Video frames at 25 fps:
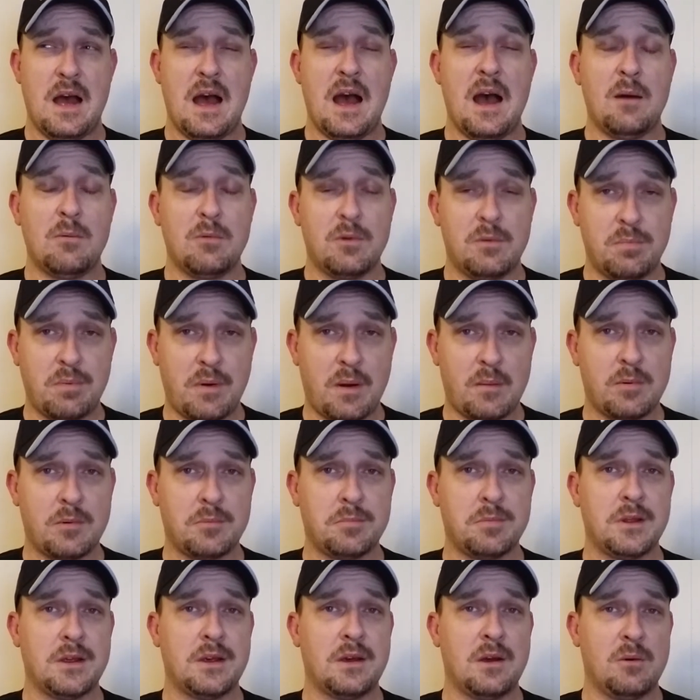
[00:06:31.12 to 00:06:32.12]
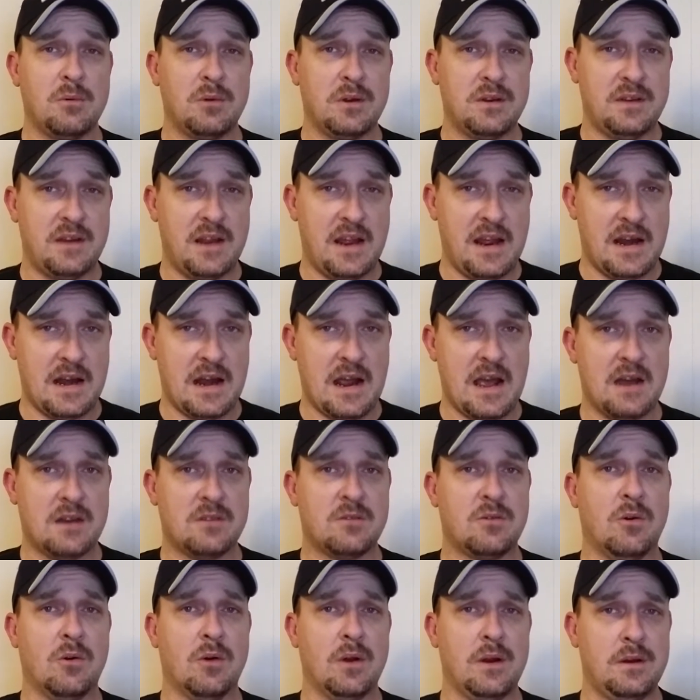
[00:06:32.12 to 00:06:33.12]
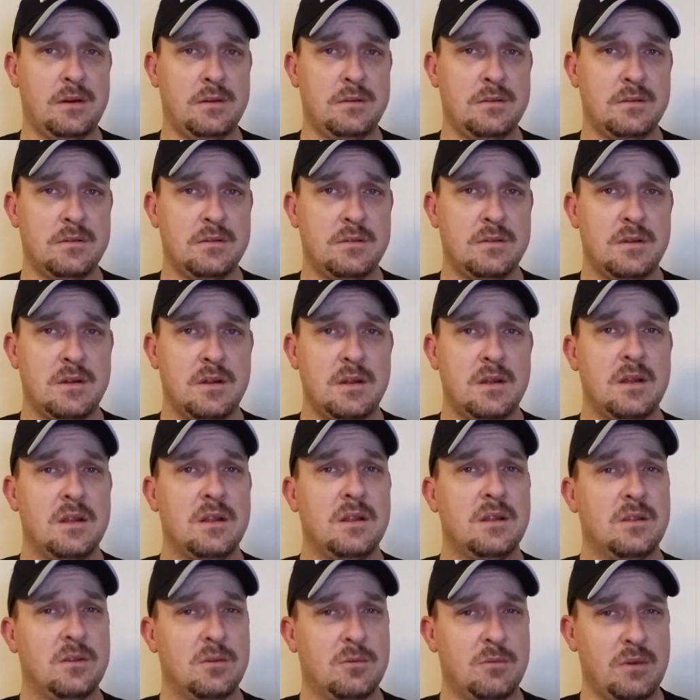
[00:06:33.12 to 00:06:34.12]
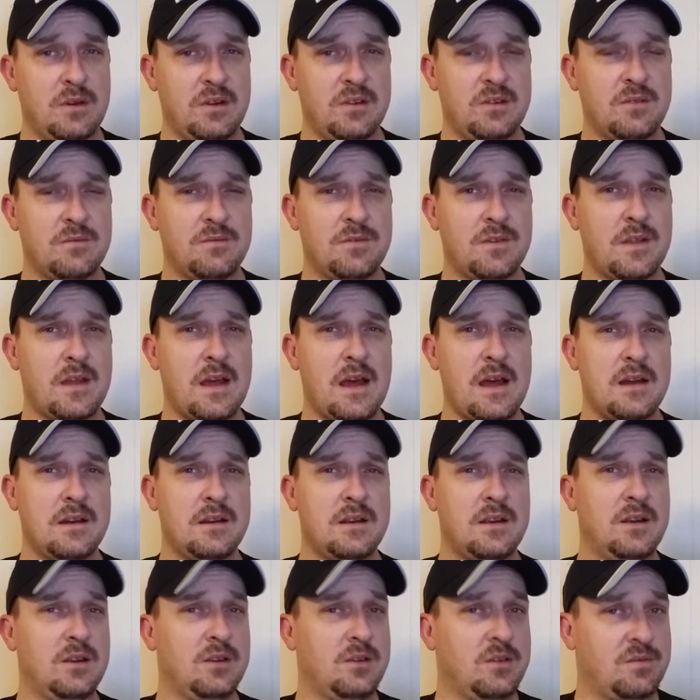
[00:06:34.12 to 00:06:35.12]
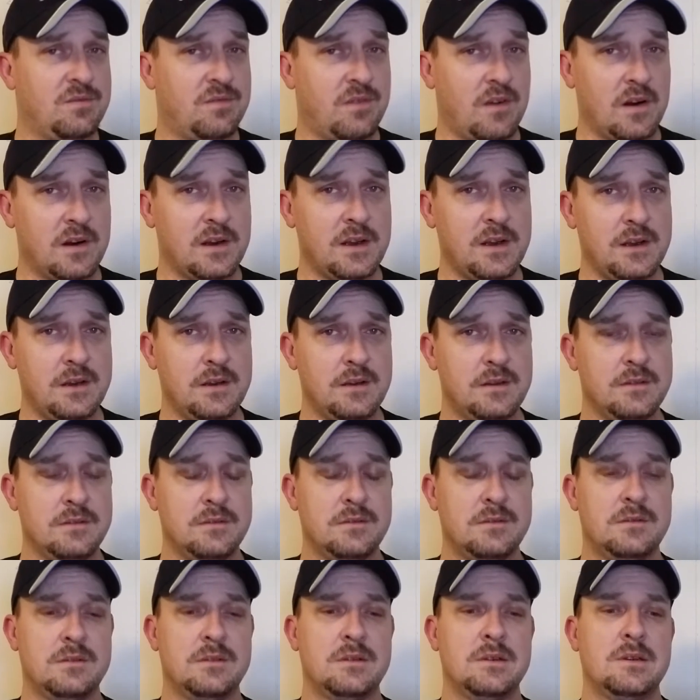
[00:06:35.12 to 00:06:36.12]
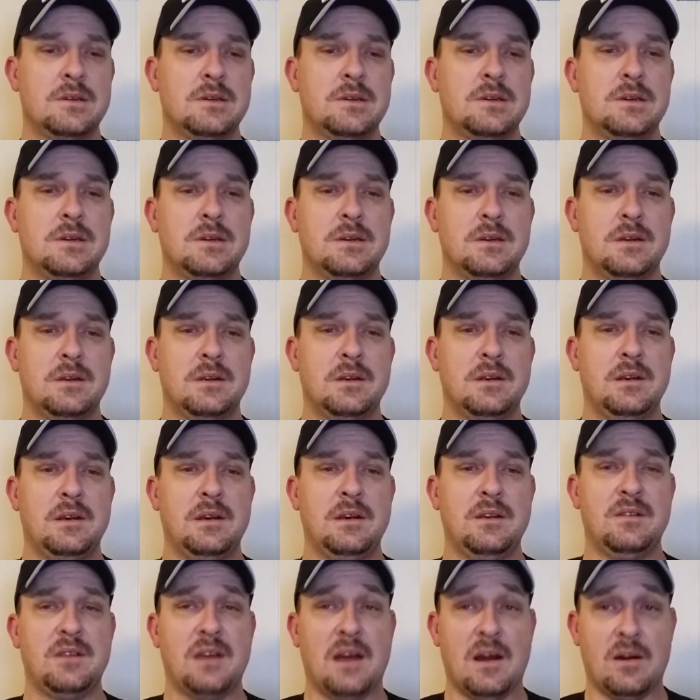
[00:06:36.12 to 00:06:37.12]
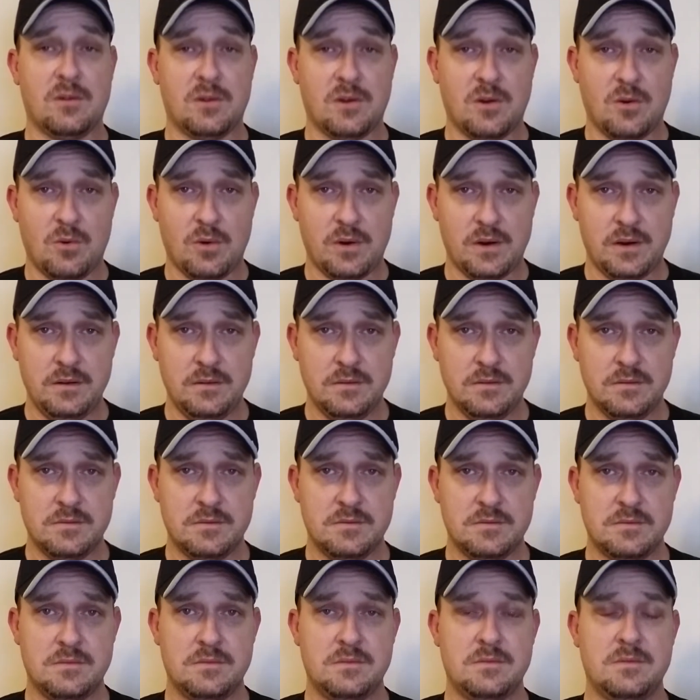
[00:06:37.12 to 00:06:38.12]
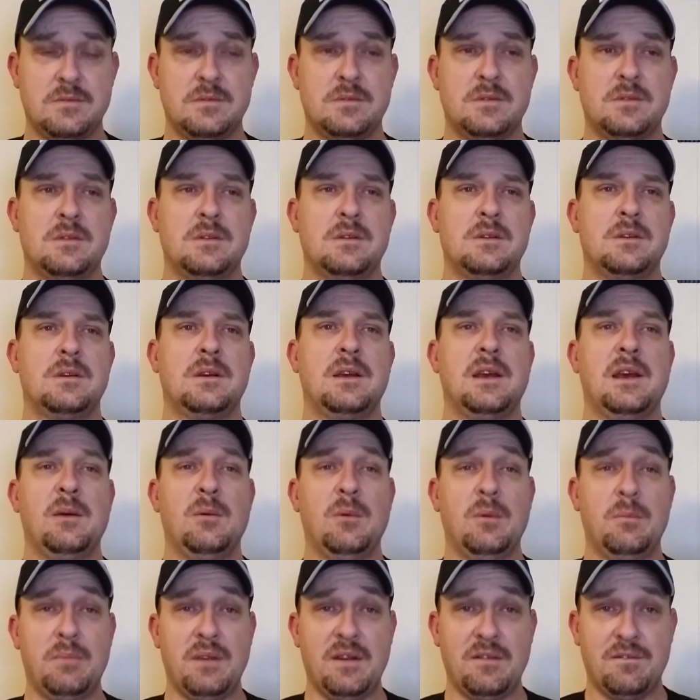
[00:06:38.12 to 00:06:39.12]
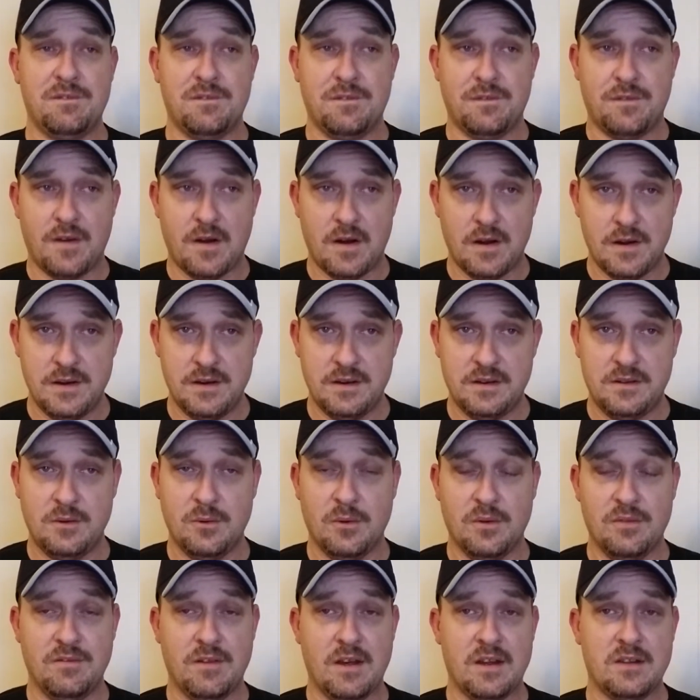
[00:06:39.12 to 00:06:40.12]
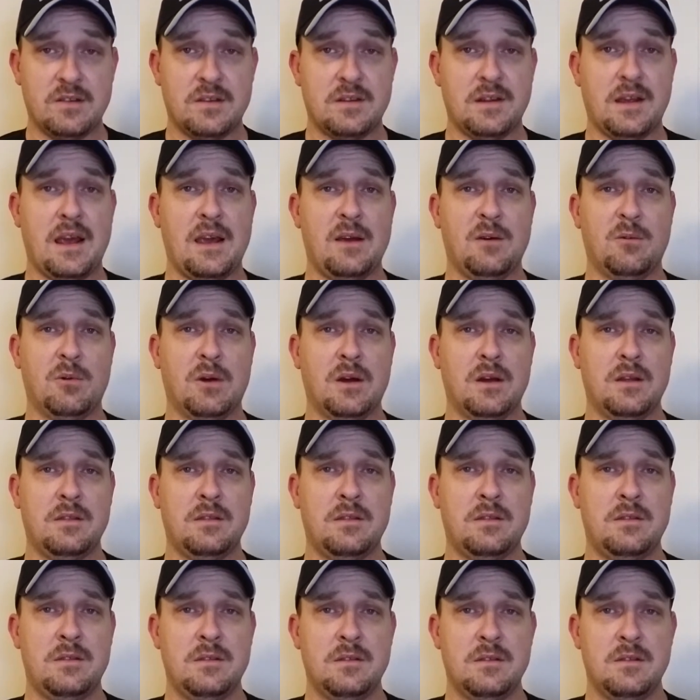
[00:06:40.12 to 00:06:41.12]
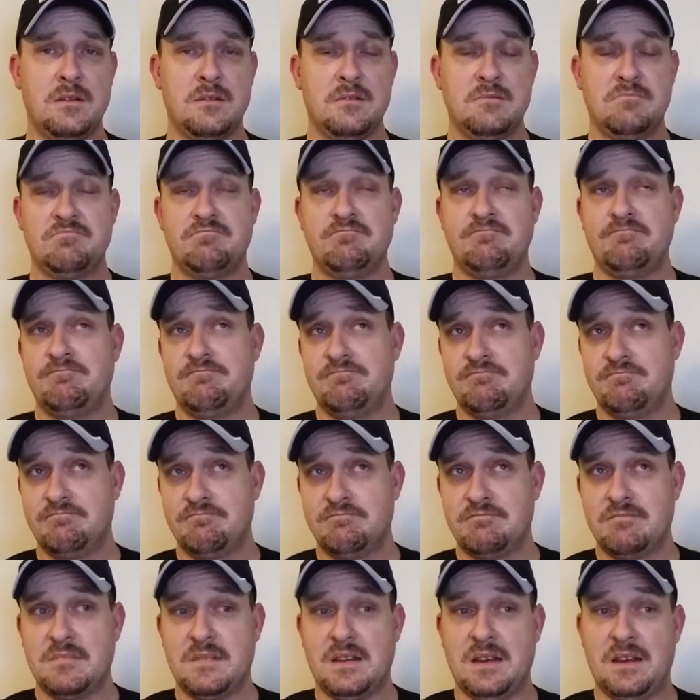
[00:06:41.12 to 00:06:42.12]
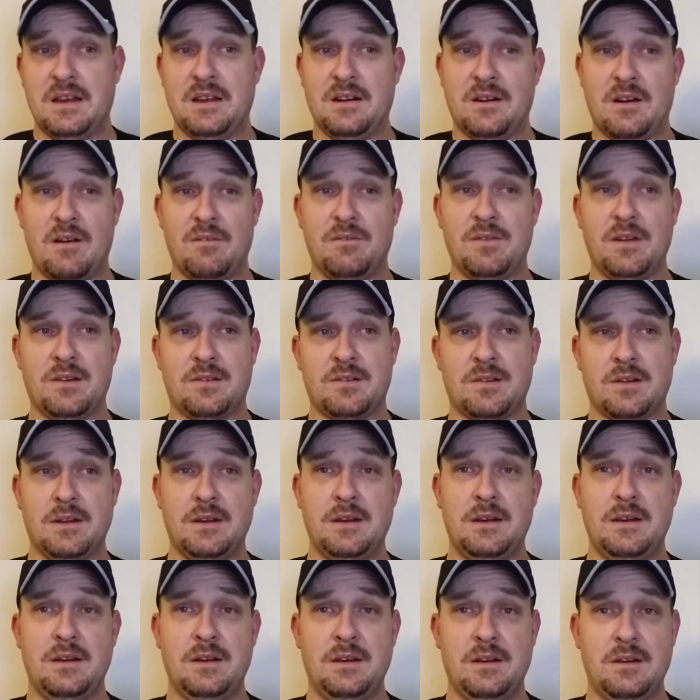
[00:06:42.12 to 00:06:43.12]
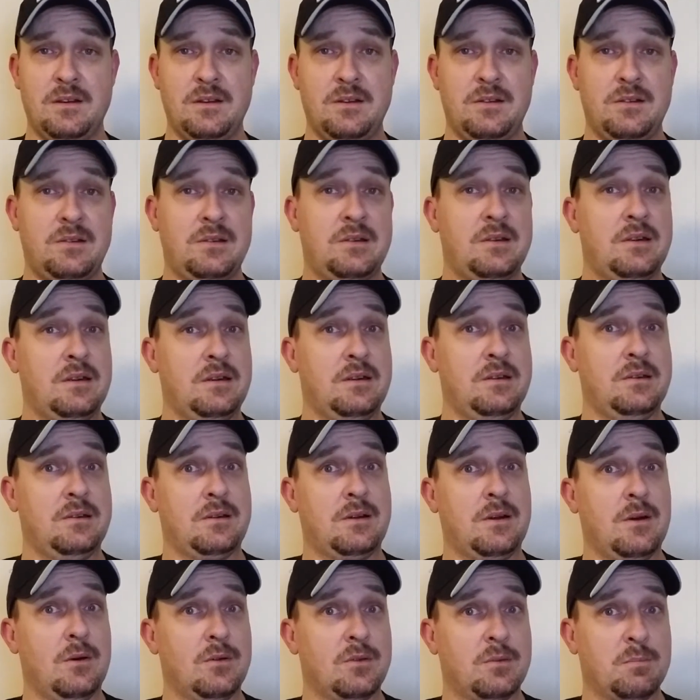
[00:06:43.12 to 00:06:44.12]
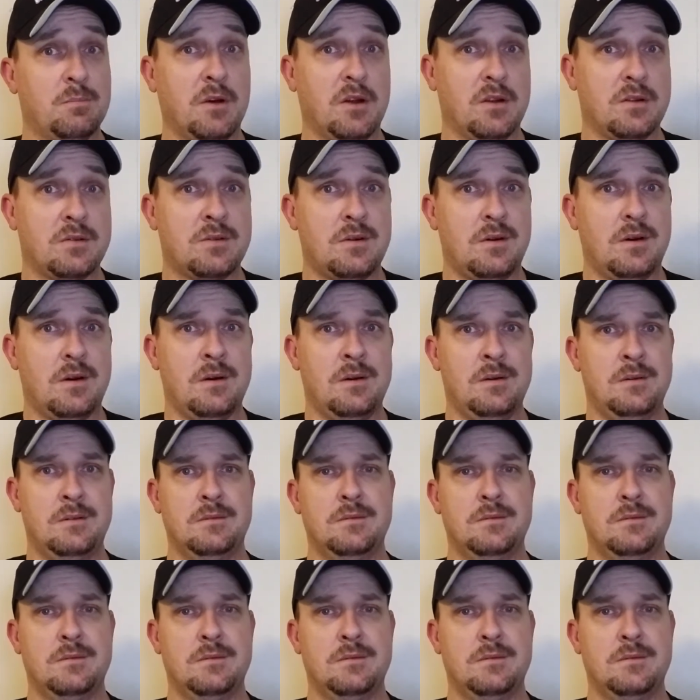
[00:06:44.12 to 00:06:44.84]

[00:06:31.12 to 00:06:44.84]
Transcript: I would probably go with Dan Aykroyd. The reason for that, he's funny, he's outgoing, he would be fun to investigate with, and obviously he's he's a Ghostbuster.